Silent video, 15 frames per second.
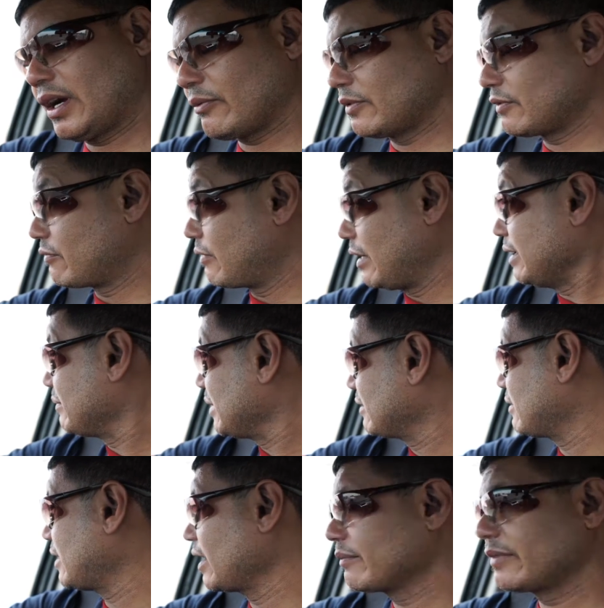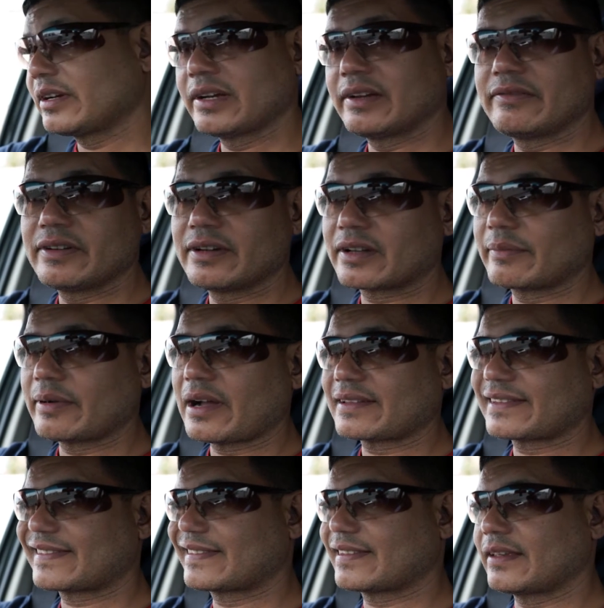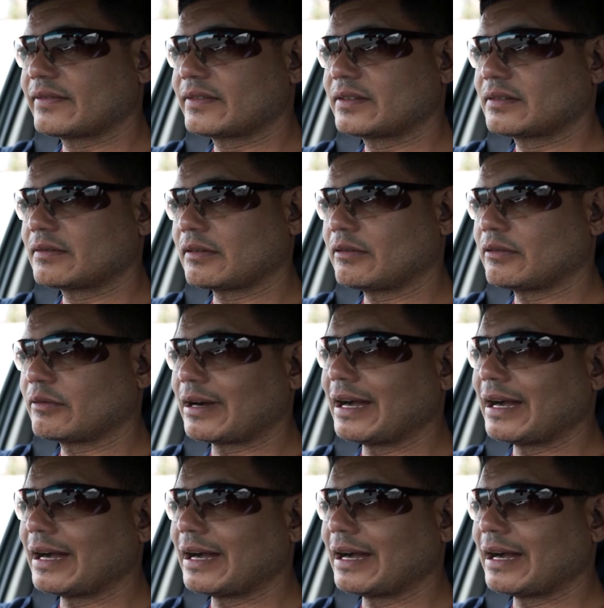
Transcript: I would rate my driving behavior about 7 or